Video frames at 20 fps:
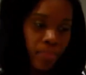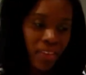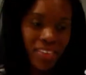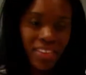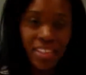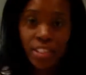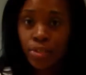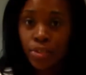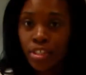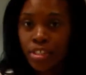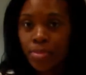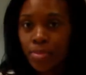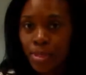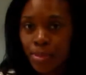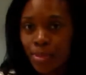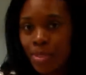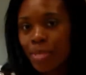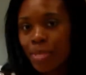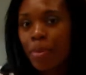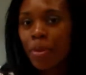This Christmas
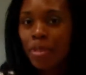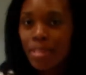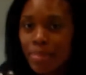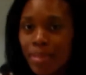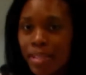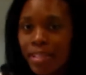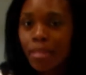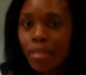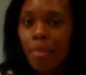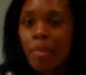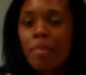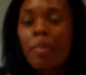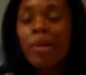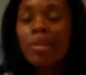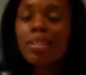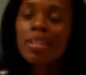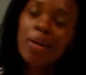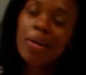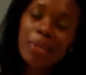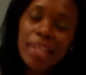was supposed to be a little bit more
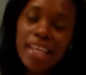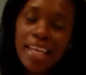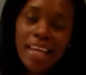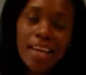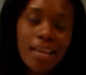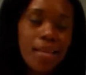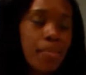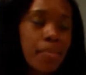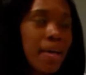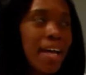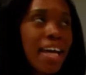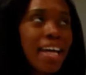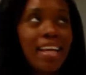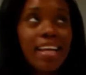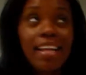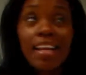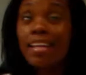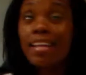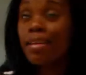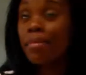low-key, but
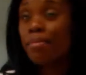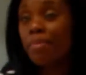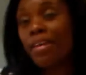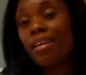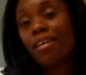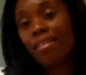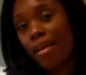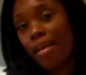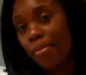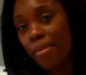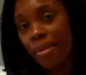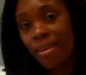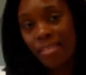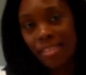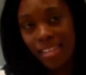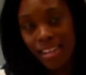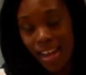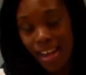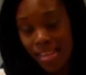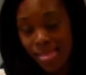it ended up being a lot bigger
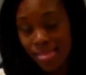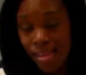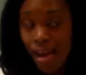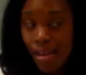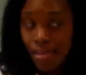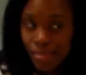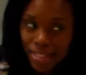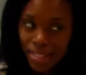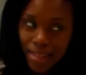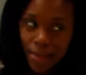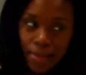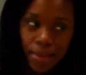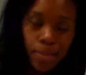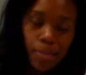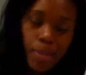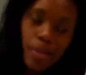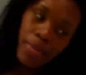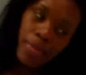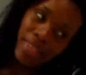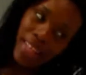than I thought it was going to
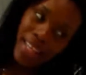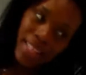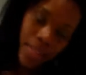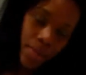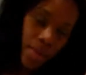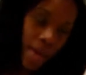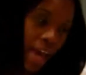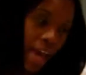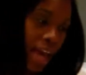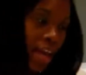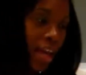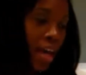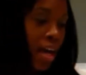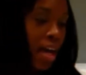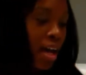be, but that's okay.